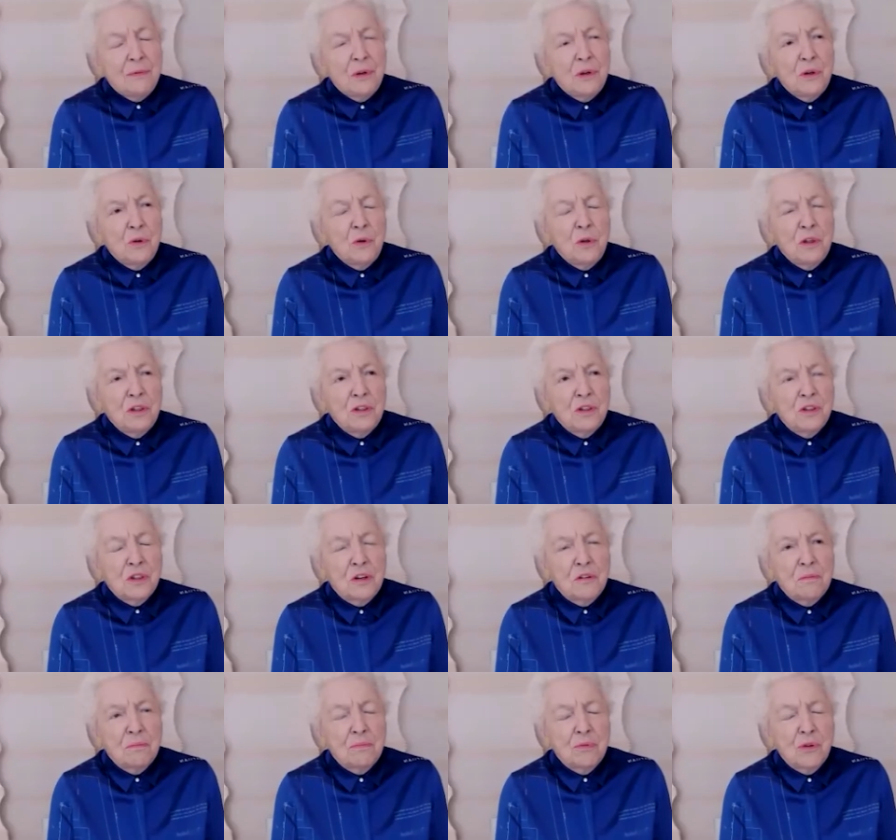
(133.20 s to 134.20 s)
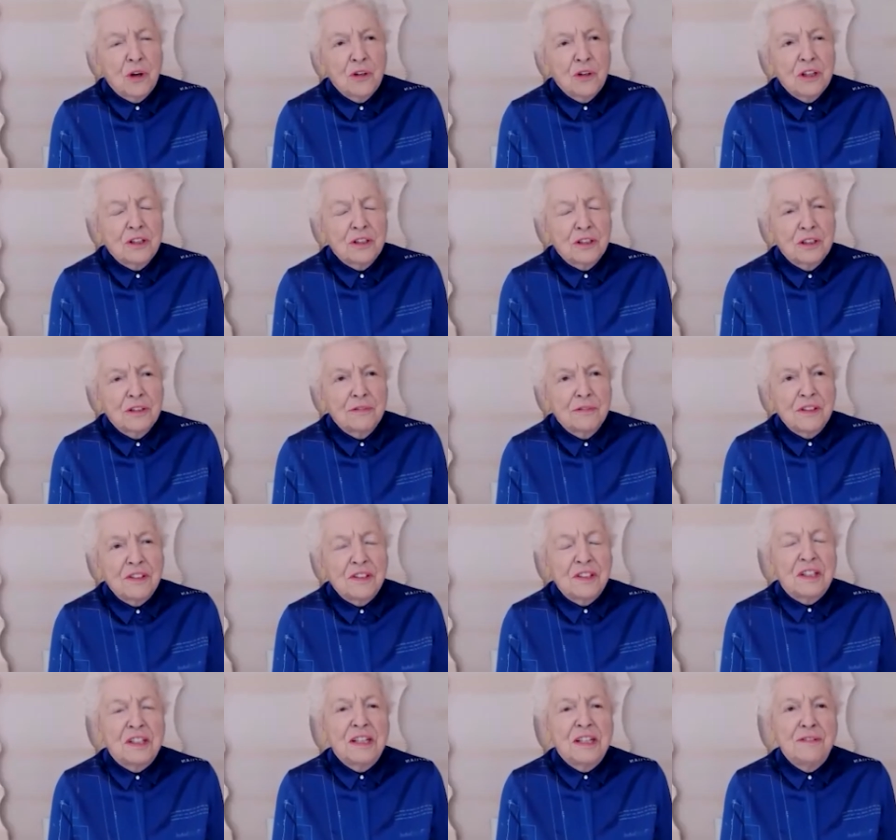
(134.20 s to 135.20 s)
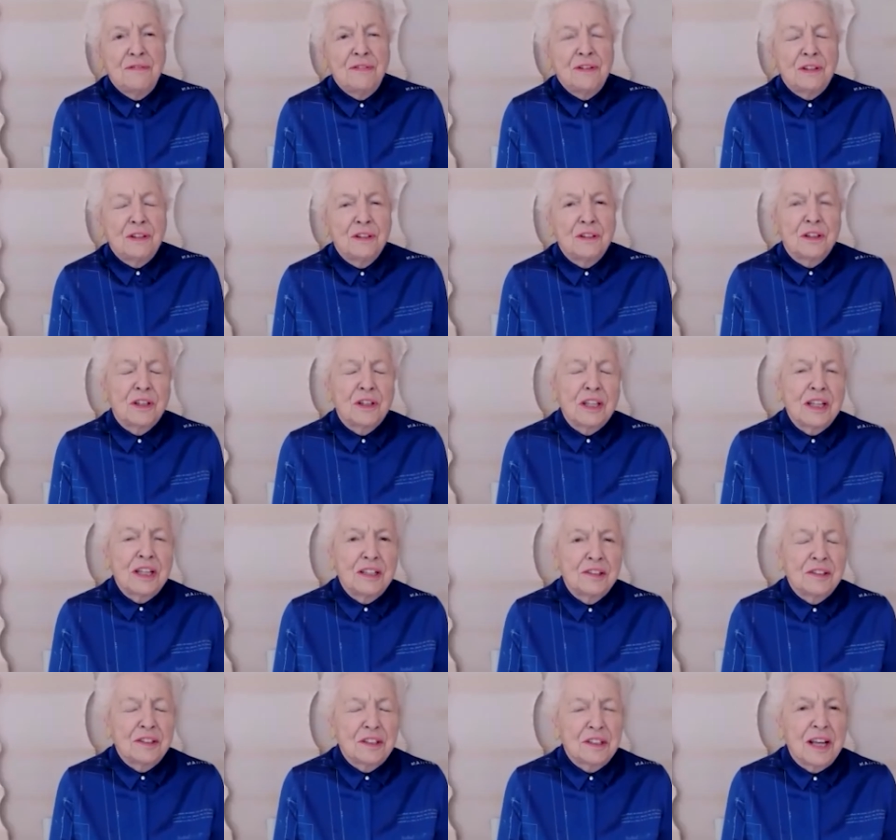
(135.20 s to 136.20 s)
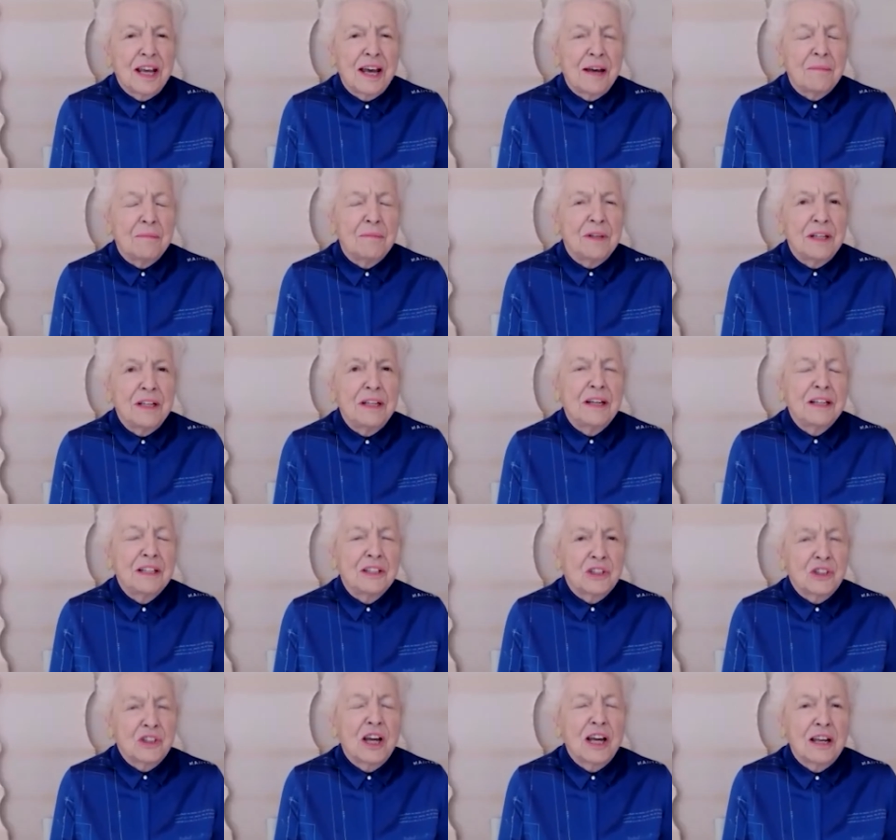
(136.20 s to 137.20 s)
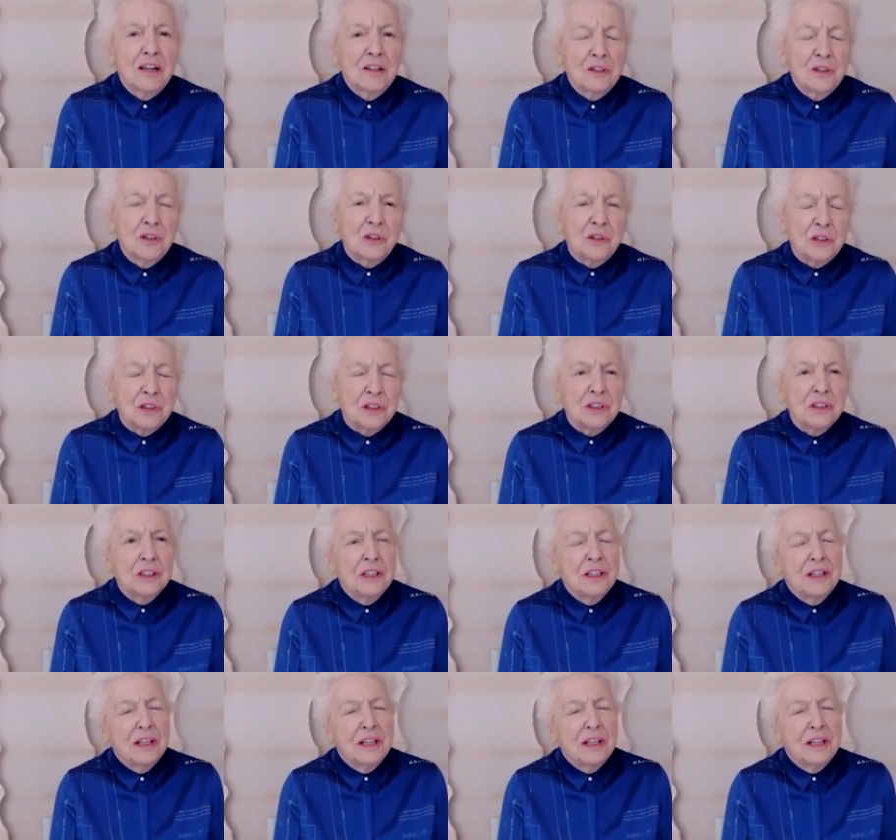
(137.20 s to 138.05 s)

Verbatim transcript: we're all the sort of product of the significant things that happen in our childhood,